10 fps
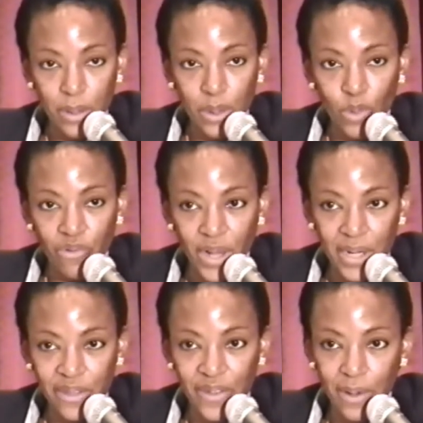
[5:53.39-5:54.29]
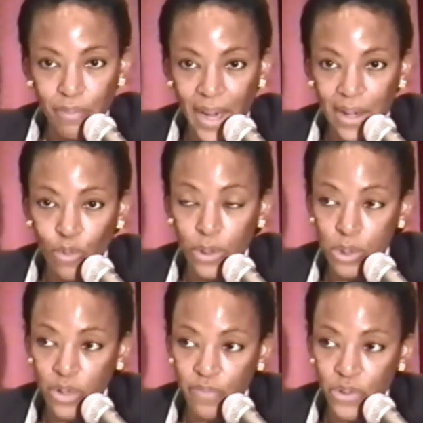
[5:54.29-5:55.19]
that we rarely turn back once
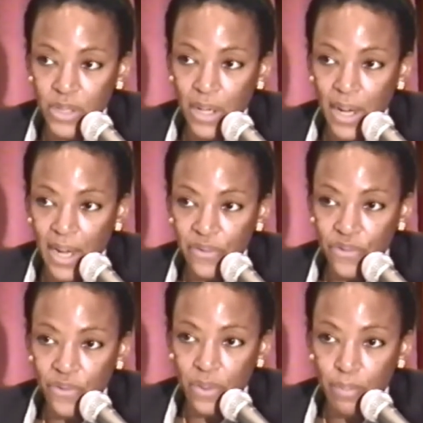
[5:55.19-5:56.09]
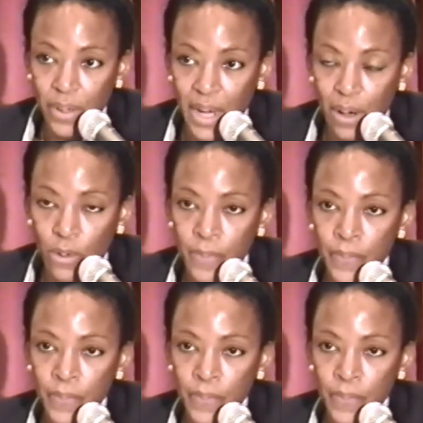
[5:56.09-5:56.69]
we've put our hands to the plow.